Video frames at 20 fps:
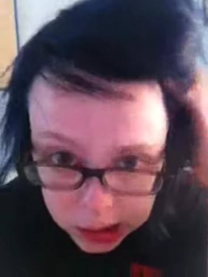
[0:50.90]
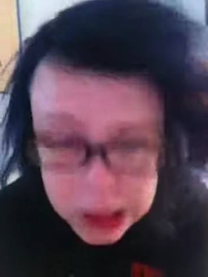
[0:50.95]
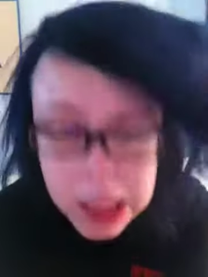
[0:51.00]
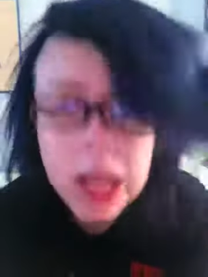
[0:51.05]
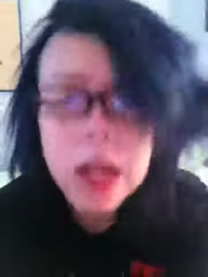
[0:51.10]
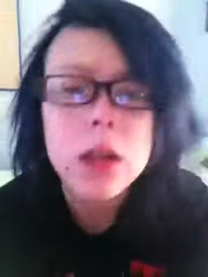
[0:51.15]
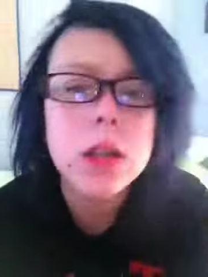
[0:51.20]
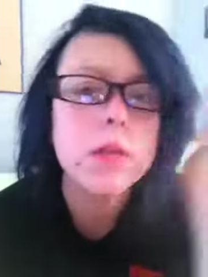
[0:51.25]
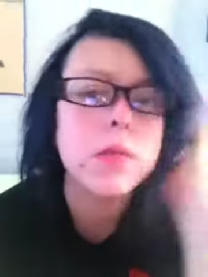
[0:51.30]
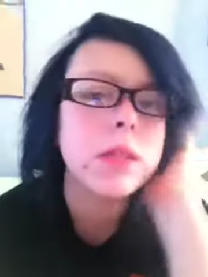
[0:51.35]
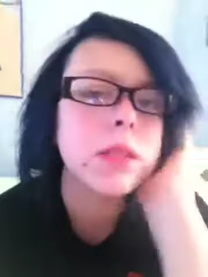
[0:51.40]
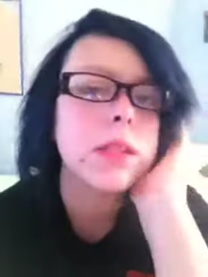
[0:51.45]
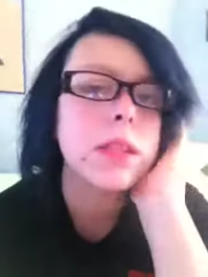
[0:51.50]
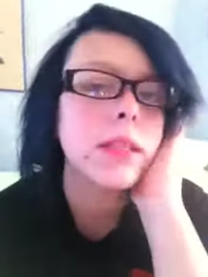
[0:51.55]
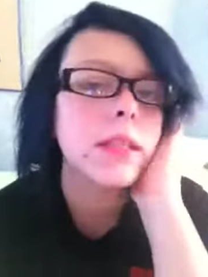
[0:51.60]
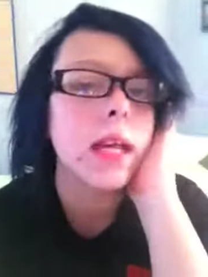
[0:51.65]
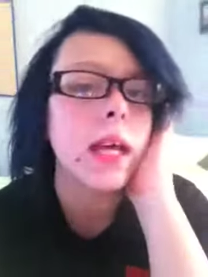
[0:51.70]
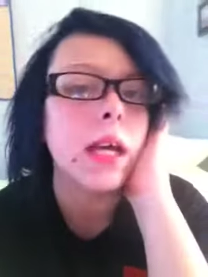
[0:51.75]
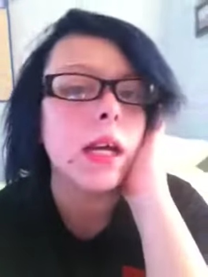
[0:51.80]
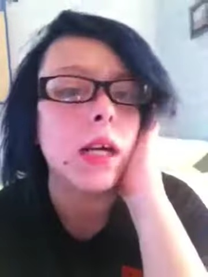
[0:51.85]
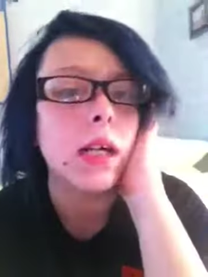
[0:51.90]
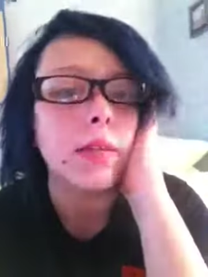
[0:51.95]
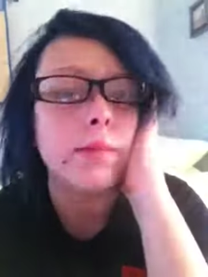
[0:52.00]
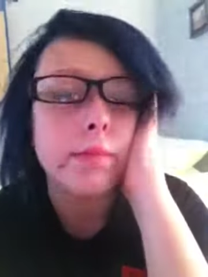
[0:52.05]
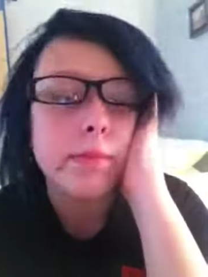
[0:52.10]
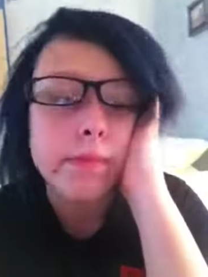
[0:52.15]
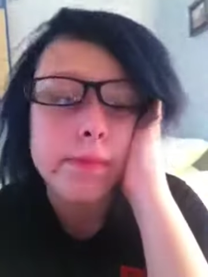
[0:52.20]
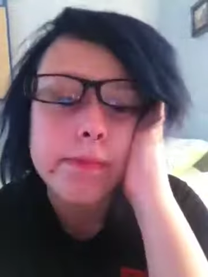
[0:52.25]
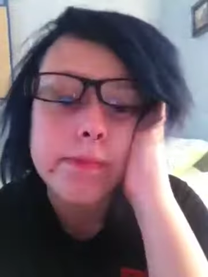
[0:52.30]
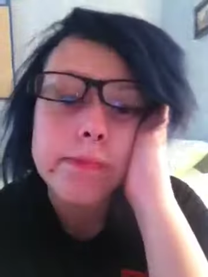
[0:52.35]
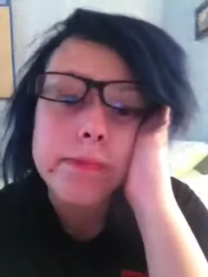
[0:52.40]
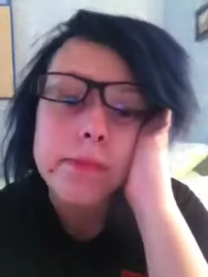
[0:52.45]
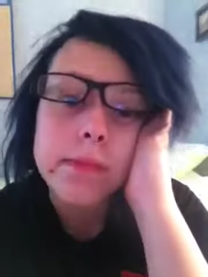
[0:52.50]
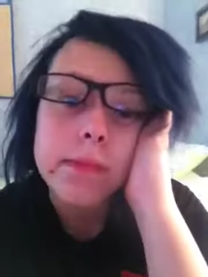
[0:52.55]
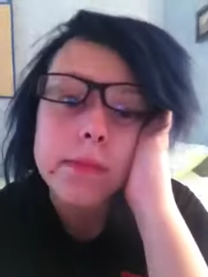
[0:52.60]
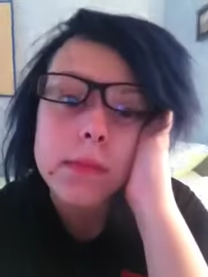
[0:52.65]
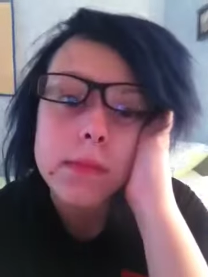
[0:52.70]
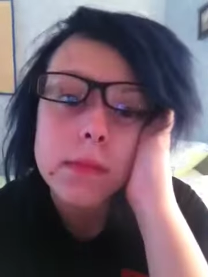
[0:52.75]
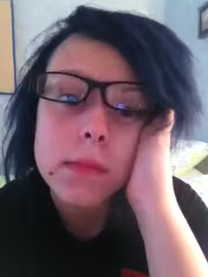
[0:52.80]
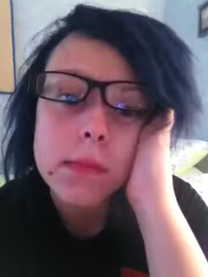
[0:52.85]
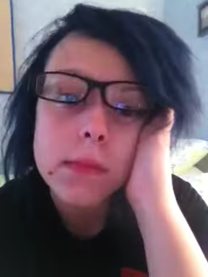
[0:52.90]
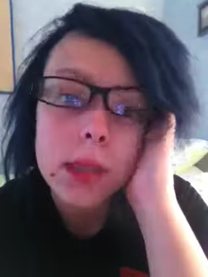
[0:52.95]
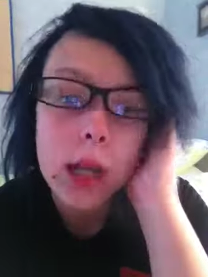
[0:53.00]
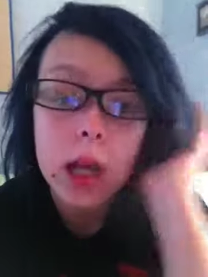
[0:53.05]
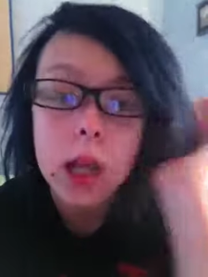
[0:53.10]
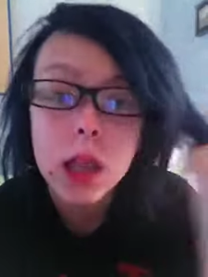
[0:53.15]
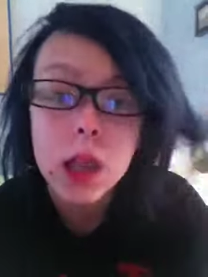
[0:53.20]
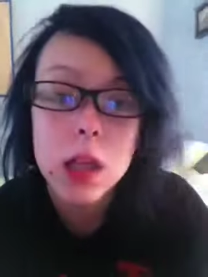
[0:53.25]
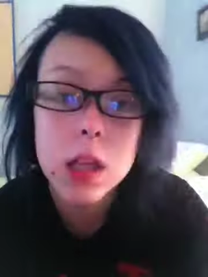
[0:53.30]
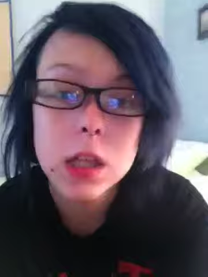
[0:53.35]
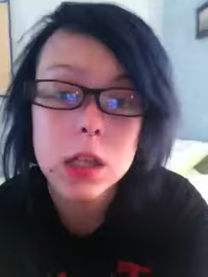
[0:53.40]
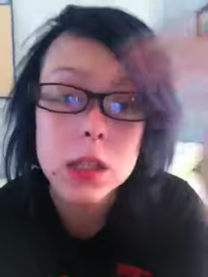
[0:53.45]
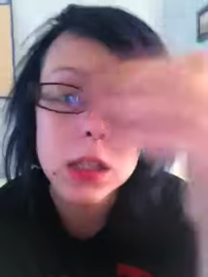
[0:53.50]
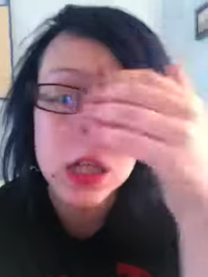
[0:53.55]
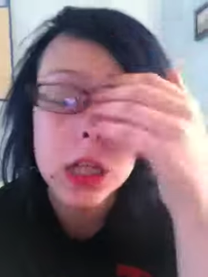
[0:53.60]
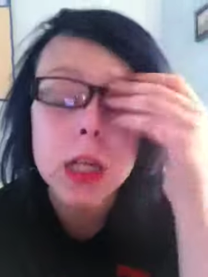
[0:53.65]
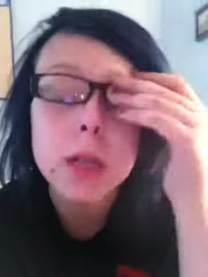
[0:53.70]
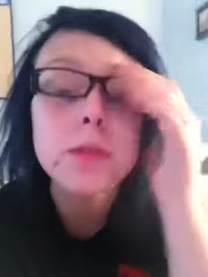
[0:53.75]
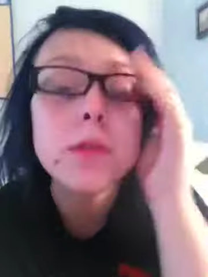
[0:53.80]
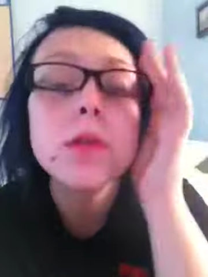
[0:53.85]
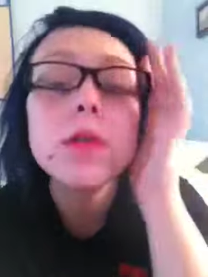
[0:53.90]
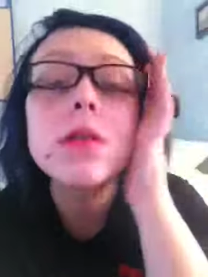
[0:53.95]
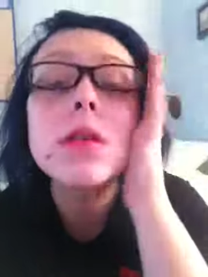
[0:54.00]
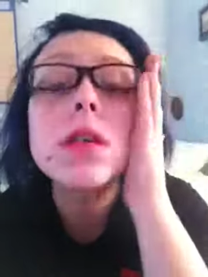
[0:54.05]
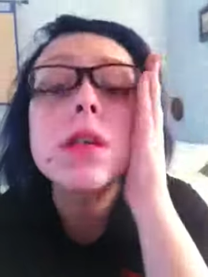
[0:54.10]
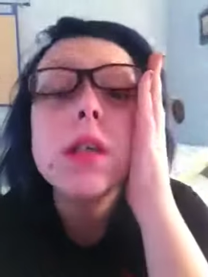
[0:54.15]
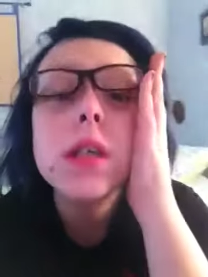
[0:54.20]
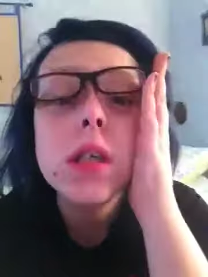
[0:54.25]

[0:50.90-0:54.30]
don't know what else to say. I don't look terrible.